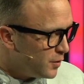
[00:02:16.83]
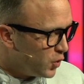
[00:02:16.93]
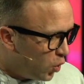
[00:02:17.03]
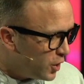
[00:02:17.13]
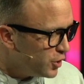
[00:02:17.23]
"The
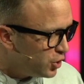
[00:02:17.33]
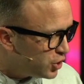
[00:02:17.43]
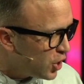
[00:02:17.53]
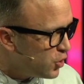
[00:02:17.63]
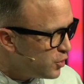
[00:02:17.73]
one who
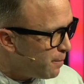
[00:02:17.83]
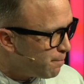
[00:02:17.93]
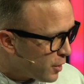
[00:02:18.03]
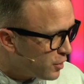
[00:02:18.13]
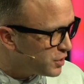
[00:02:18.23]
showed
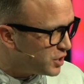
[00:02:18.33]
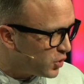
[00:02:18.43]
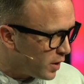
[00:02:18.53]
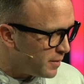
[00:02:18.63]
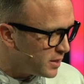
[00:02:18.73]
mercy
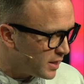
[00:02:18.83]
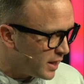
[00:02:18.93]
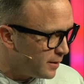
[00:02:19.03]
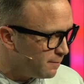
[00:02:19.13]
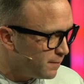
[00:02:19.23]
to him," he
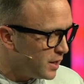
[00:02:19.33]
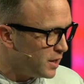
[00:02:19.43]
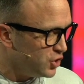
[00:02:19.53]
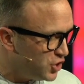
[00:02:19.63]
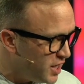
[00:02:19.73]
said. And
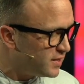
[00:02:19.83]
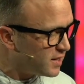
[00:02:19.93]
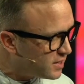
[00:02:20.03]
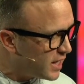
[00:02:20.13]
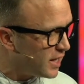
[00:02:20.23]
then
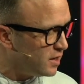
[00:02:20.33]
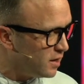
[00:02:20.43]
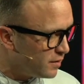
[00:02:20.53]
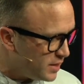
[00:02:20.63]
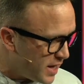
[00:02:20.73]
Jesus said,
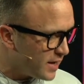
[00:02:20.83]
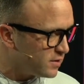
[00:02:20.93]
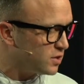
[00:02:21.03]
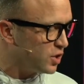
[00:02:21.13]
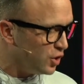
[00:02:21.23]

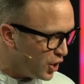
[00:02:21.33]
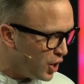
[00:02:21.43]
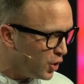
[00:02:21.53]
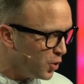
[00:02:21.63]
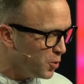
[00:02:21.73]
"Yes,
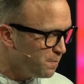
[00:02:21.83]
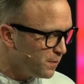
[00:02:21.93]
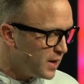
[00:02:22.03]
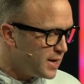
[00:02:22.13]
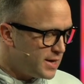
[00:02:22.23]
go
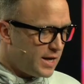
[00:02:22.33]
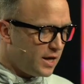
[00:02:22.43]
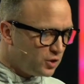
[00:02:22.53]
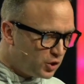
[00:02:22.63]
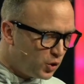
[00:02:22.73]

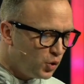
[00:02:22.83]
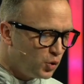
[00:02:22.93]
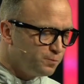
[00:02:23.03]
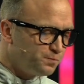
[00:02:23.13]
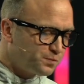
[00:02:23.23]
and
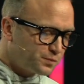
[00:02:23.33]
do